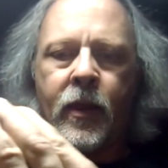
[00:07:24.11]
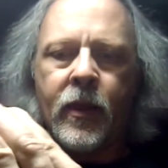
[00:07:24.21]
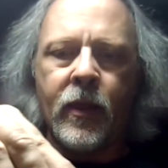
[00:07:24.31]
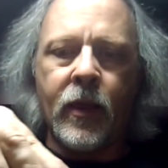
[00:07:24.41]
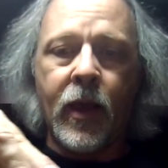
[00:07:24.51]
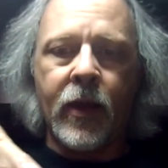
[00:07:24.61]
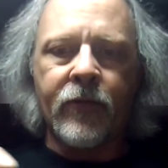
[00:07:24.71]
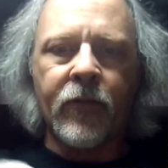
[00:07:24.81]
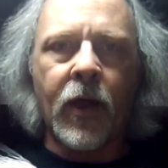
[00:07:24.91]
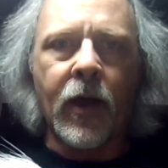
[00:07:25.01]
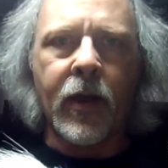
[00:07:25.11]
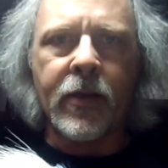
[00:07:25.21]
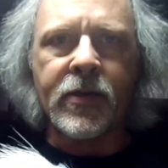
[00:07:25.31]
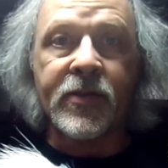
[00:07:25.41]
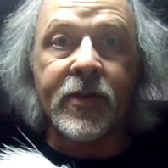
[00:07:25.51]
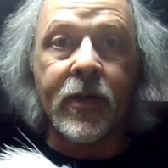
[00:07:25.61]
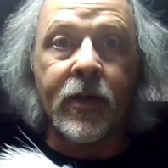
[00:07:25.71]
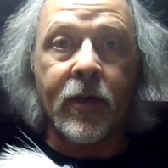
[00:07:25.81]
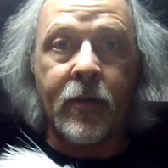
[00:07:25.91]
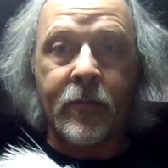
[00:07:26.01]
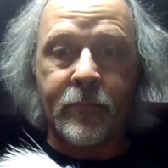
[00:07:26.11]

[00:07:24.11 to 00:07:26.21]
that fly is done.